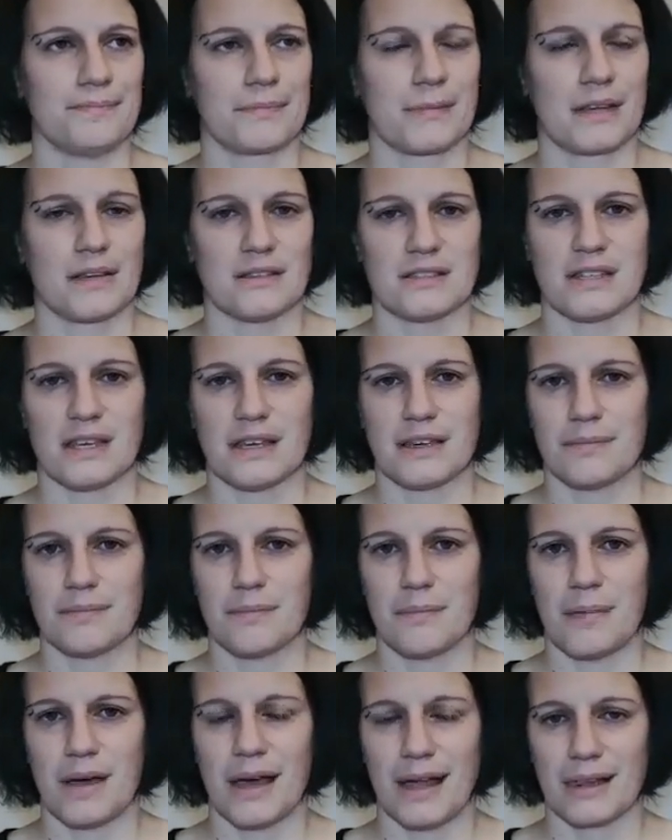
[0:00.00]
let's say,
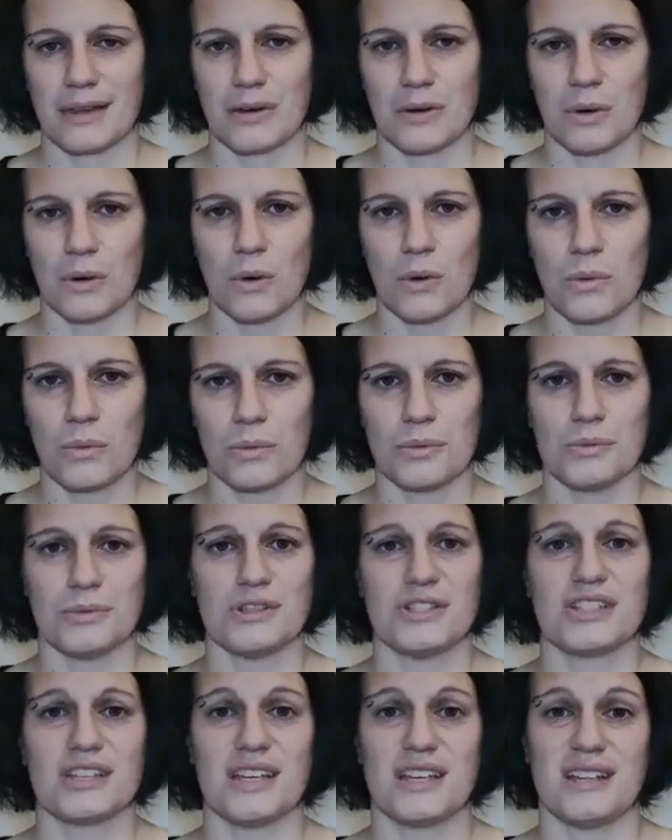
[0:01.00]
alcohol, we would
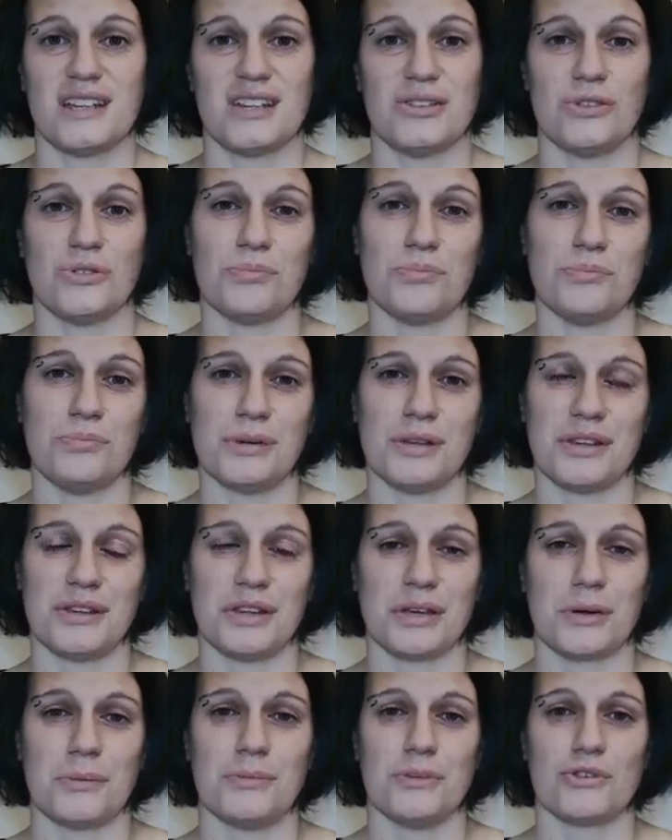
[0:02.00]
say that you're building
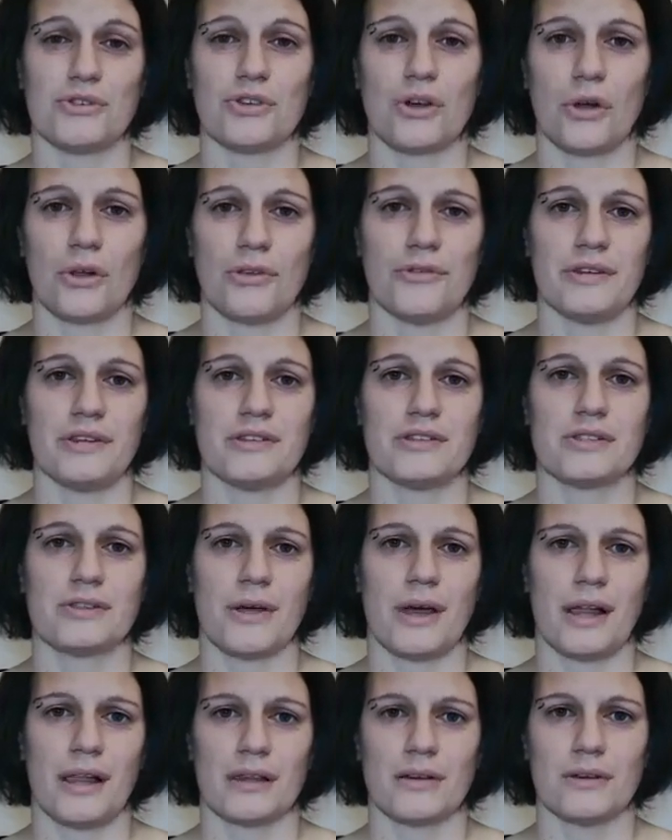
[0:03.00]
up your tolerance to
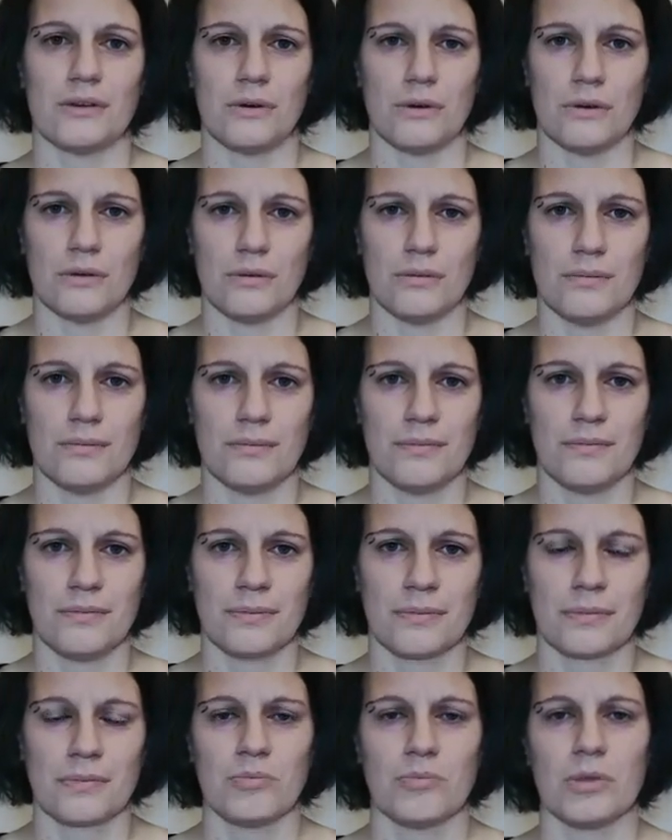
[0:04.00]
alcohol,
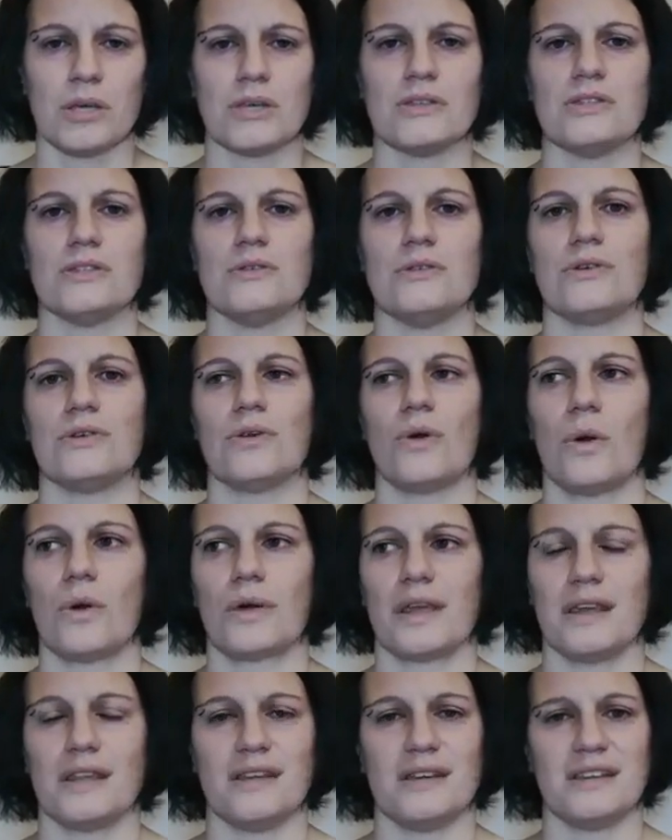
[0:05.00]
because you're not
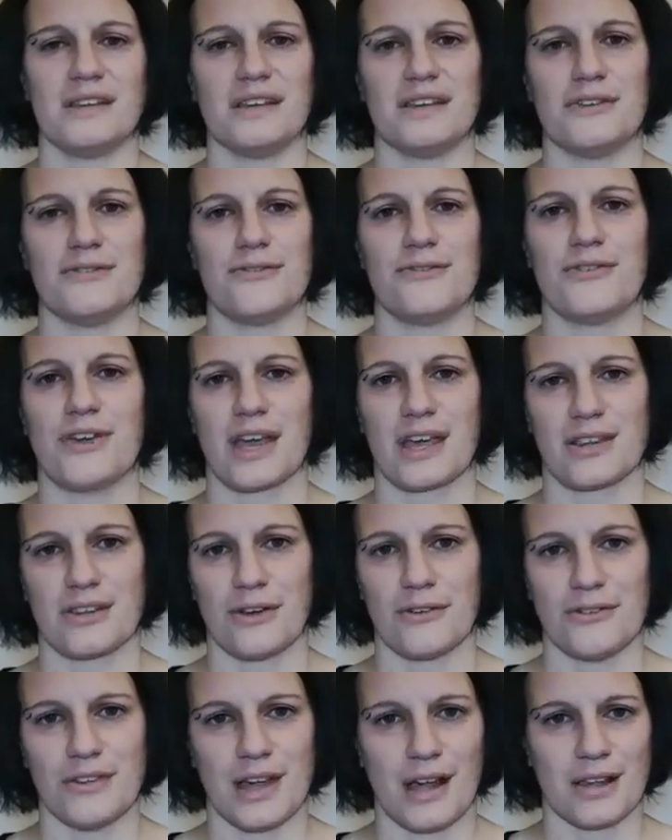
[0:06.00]
getting the effect of
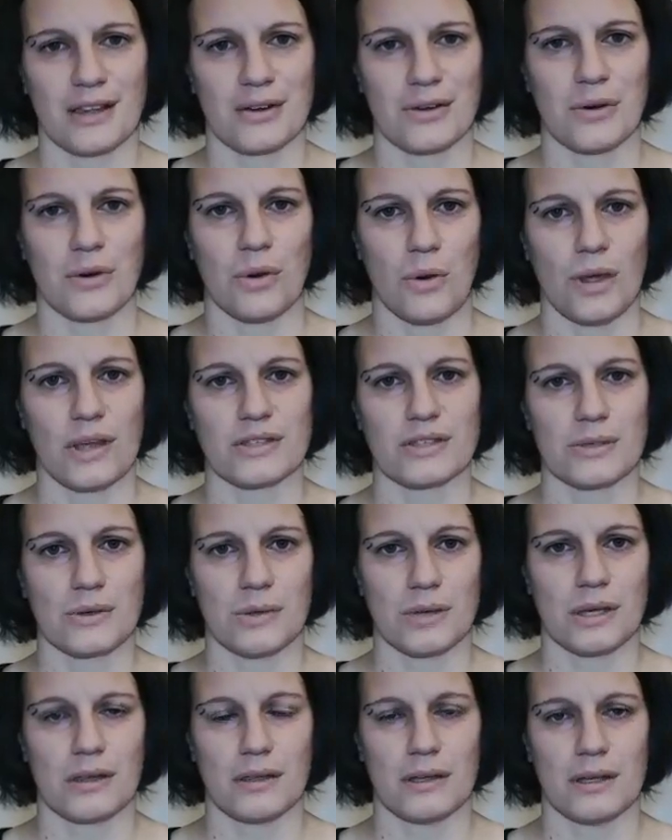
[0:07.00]
the alcohol as
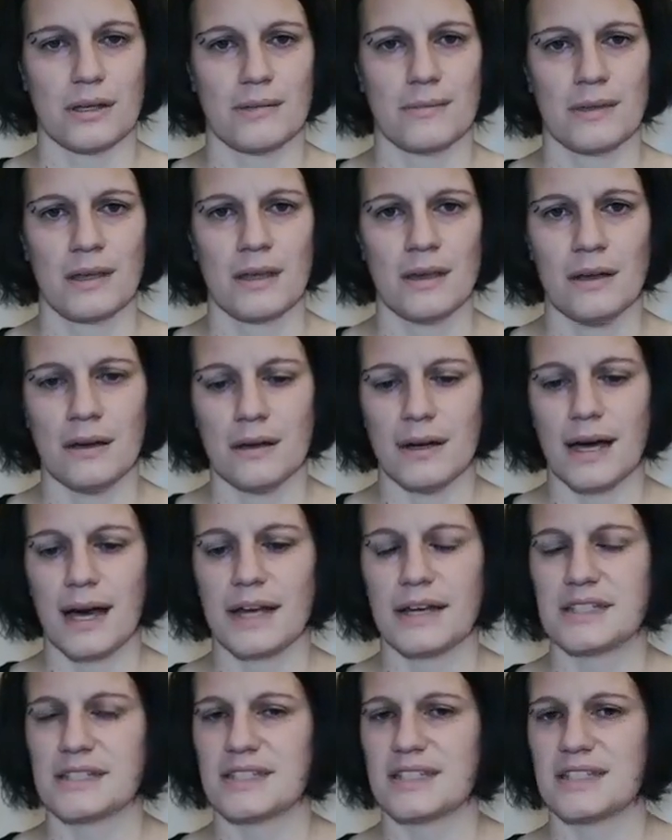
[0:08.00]
quickly. And
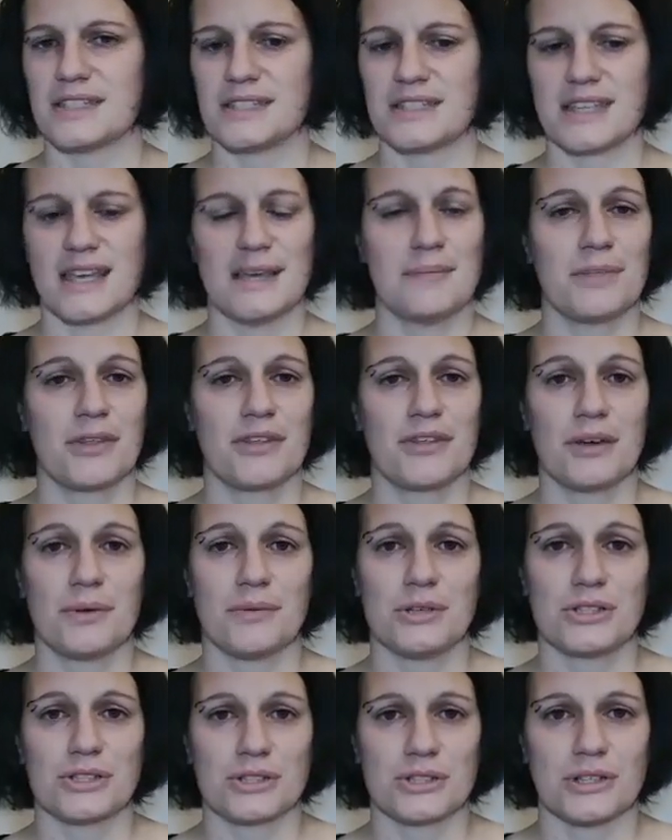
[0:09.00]
it's the same thing with
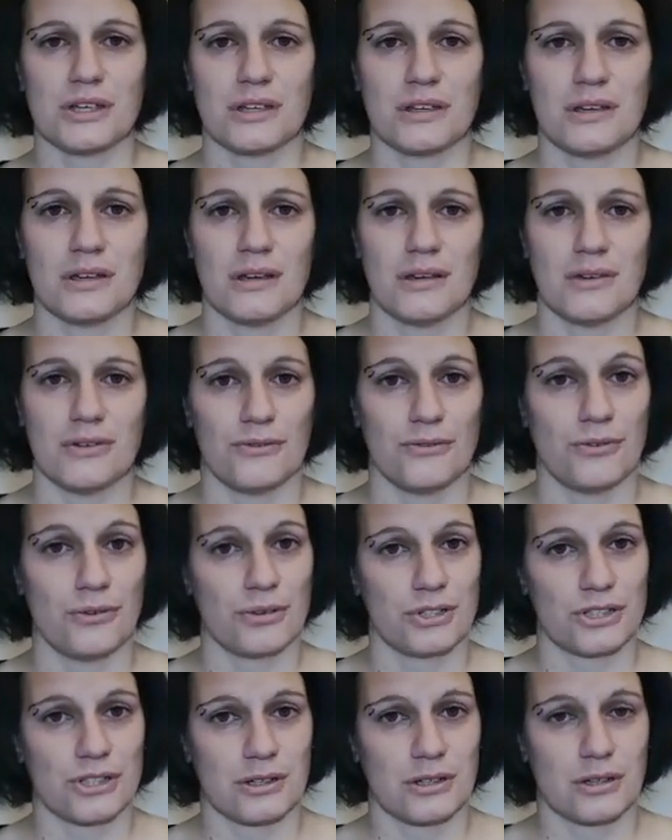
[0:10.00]
sugar,
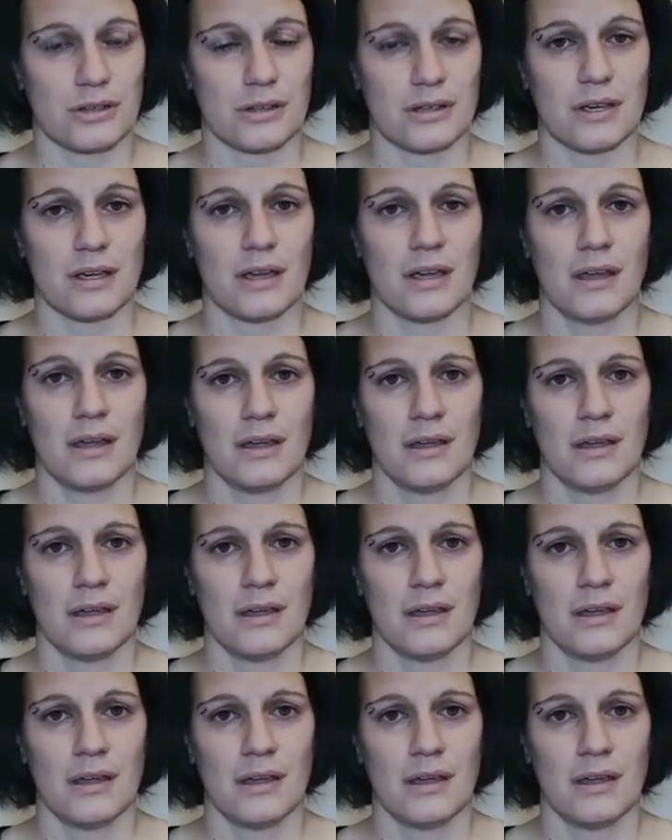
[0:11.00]
unfortunately.